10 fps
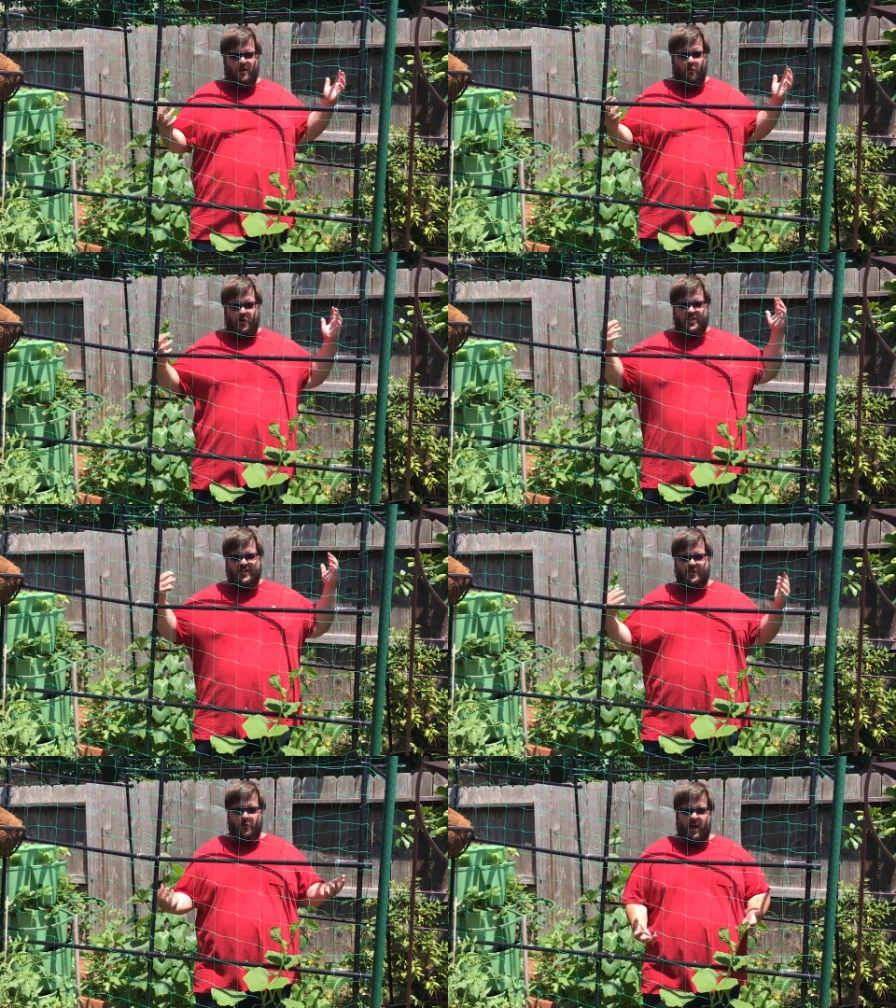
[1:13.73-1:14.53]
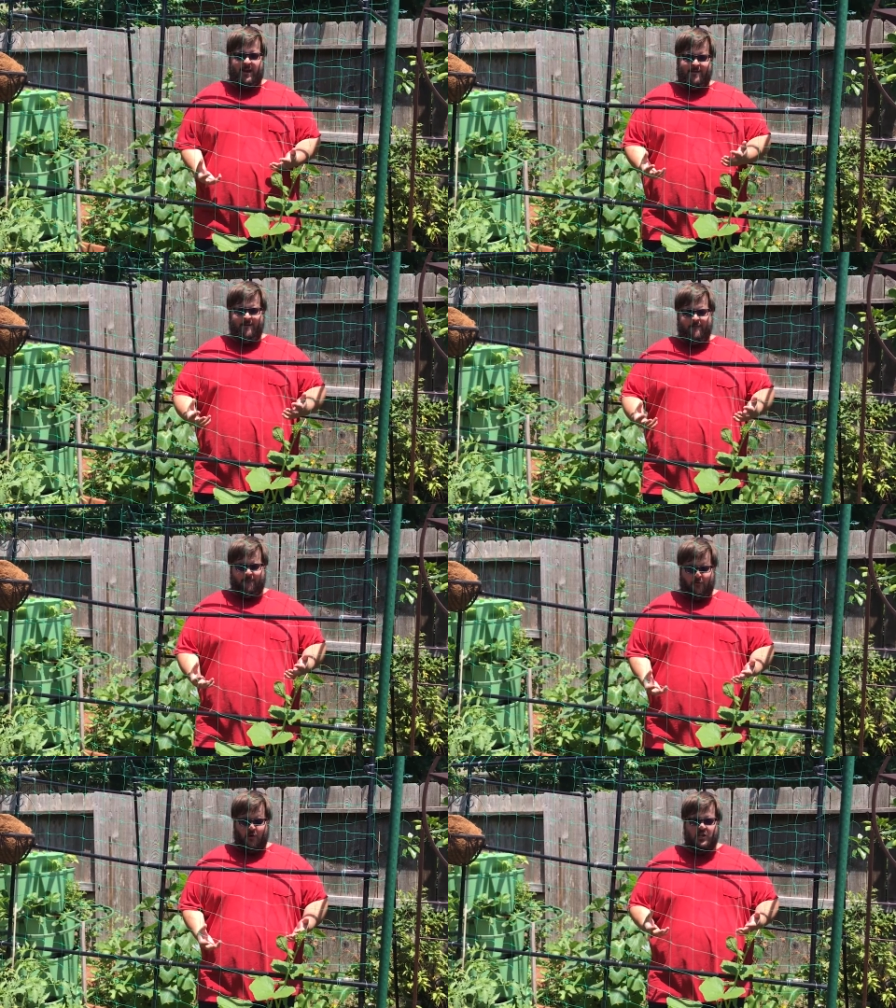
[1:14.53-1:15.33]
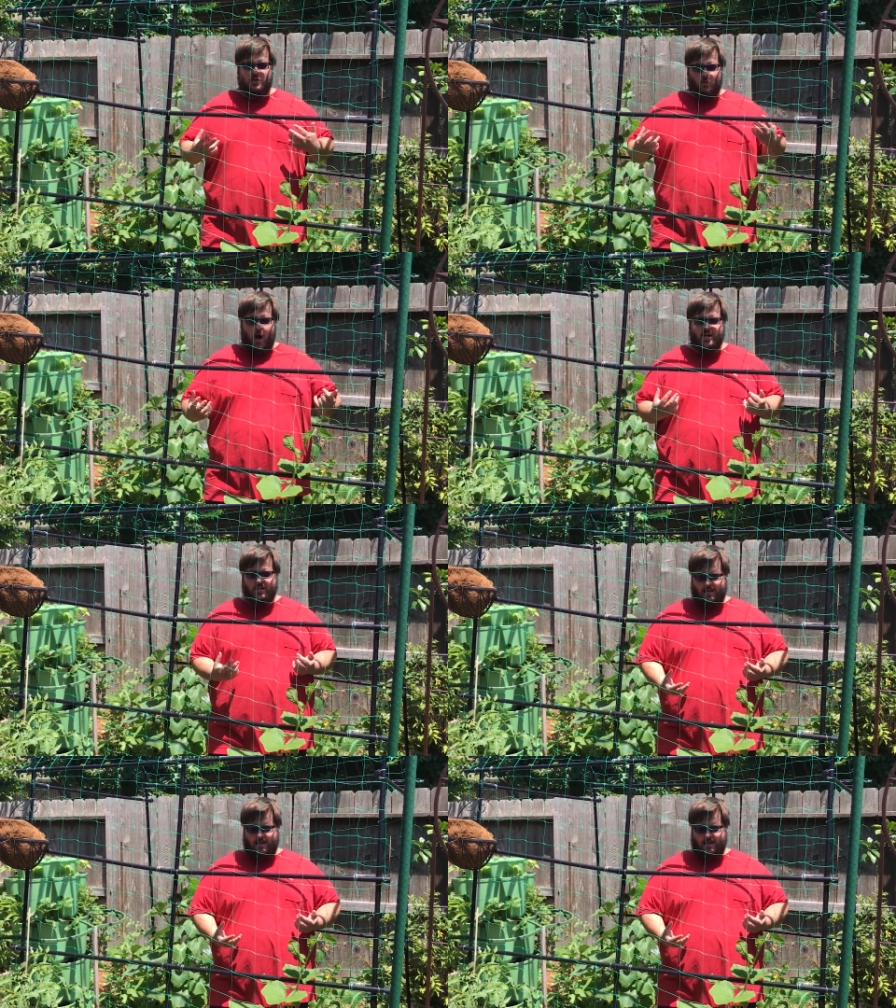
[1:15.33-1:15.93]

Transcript: which is great for squash